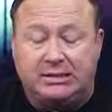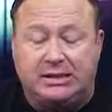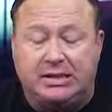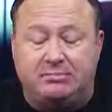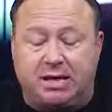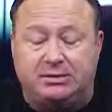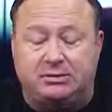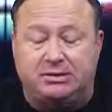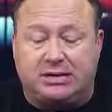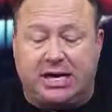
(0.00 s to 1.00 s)
that the
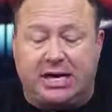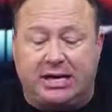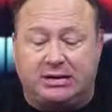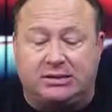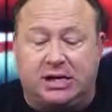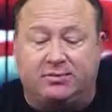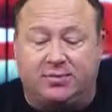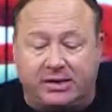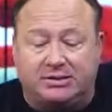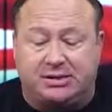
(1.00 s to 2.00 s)
Muslims say is
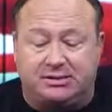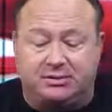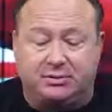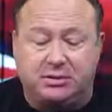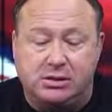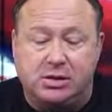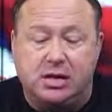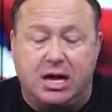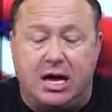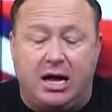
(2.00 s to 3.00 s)
offensive
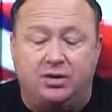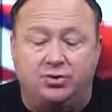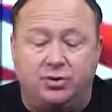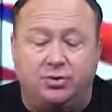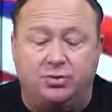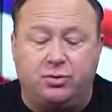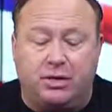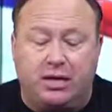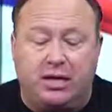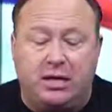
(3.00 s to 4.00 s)
to
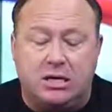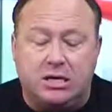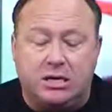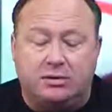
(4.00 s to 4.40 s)
the